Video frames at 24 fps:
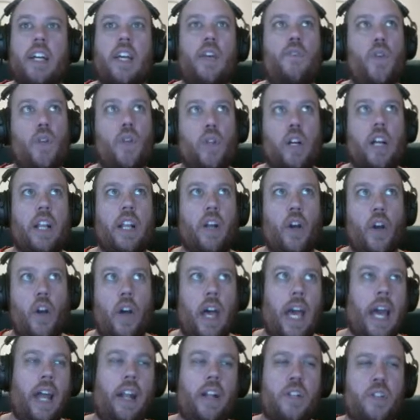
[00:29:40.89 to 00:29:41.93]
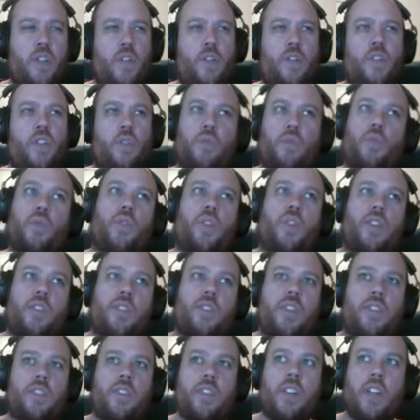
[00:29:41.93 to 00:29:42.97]
if you look at her attitude
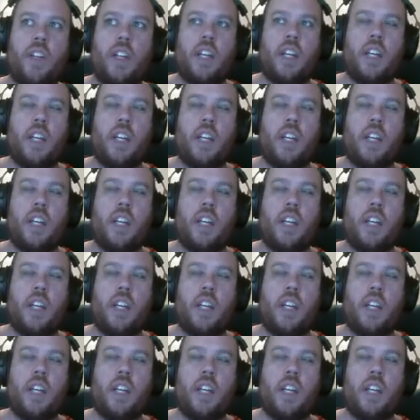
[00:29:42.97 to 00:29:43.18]
towards